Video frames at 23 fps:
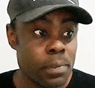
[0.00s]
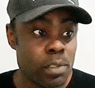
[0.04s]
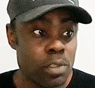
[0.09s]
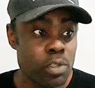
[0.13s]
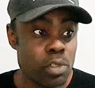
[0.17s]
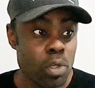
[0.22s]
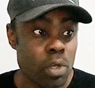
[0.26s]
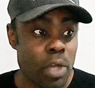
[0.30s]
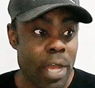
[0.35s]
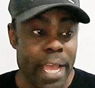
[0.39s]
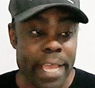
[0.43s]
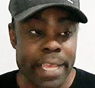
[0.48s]

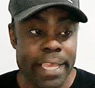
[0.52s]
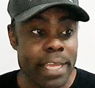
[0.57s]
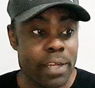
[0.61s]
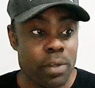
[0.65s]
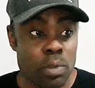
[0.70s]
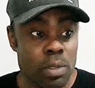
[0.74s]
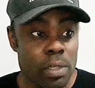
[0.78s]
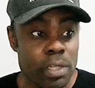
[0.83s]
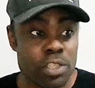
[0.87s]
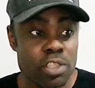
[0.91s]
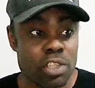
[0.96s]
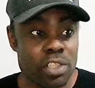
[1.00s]
So I can
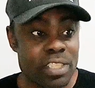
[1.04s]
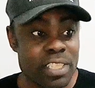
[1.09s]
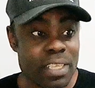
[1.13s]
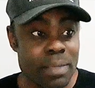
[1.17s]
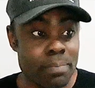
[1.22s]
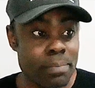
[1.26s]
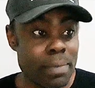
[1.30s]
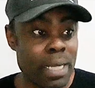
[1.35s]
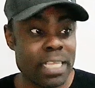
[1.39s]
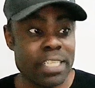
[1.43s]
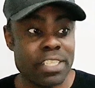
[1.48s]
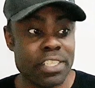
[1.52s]
only just
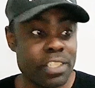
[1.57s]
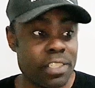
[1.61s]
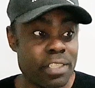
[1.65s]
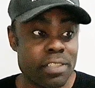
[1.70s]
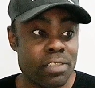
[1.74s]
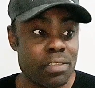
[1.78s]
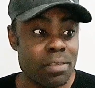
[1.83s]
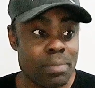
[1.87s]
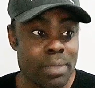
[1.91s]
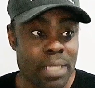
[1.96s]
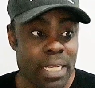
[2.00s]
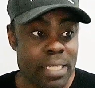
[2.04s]
imagine.
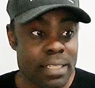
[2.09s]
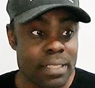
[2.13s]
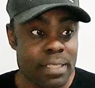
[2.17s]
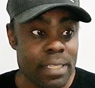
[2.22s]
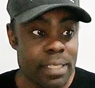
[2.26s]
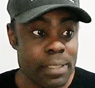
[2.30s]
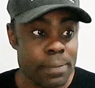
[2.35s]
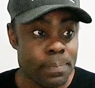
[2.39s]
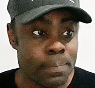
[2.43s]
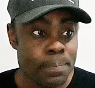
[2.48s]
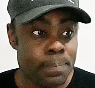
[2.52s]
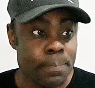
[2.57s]
You see me I
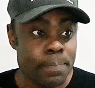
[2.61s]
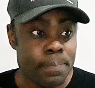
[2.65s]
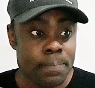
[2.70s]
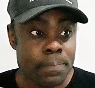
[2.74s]
say?